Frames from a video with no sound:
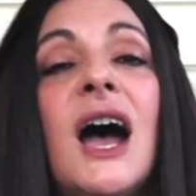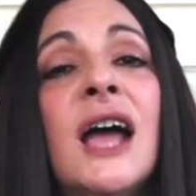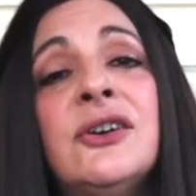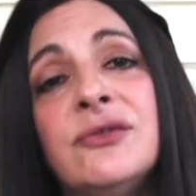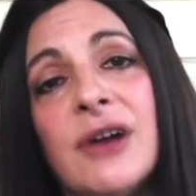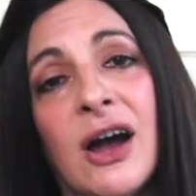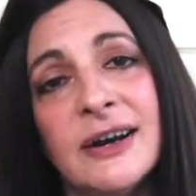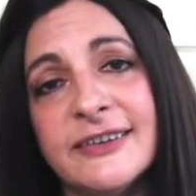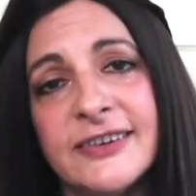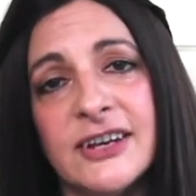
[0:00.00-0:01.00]
I don't,
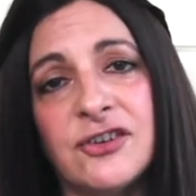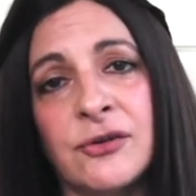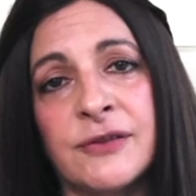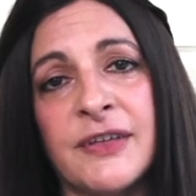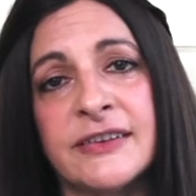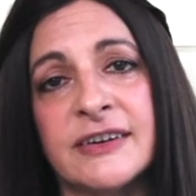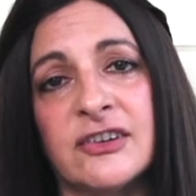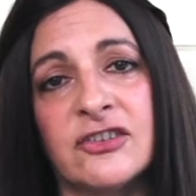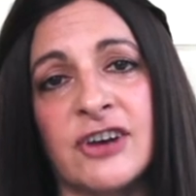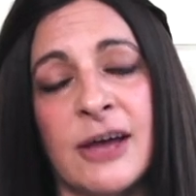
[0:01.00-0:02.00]
honestly, I don't know if that's
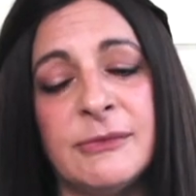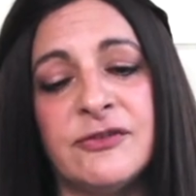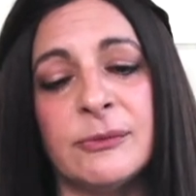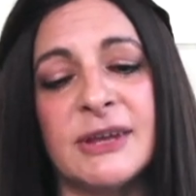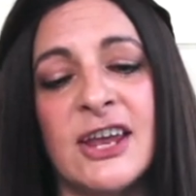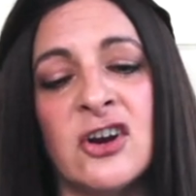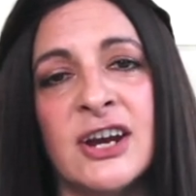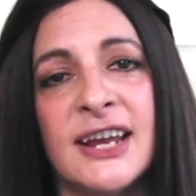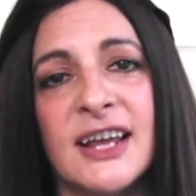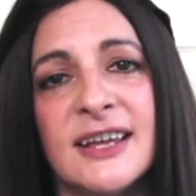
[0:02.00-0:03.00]
going to stop me from
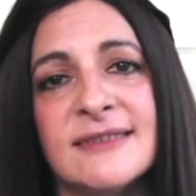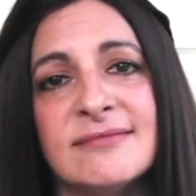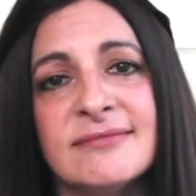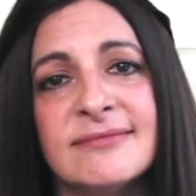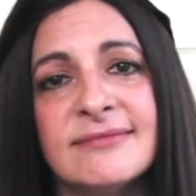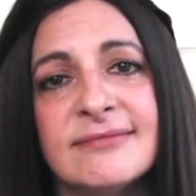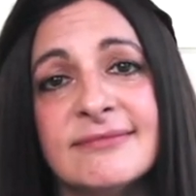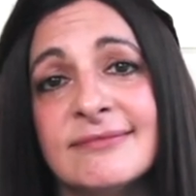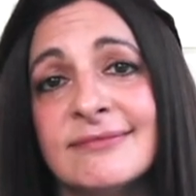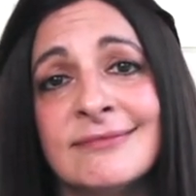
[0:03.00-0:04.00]
carrying it.
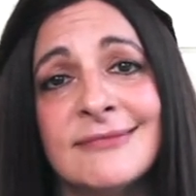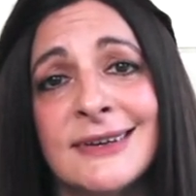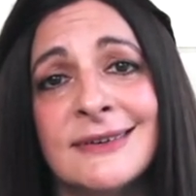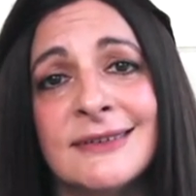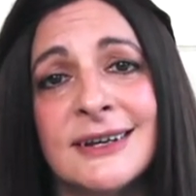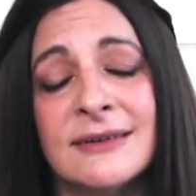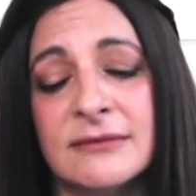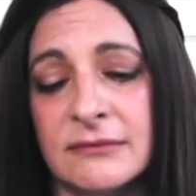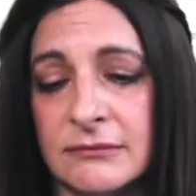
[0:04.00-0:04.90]
I don't know.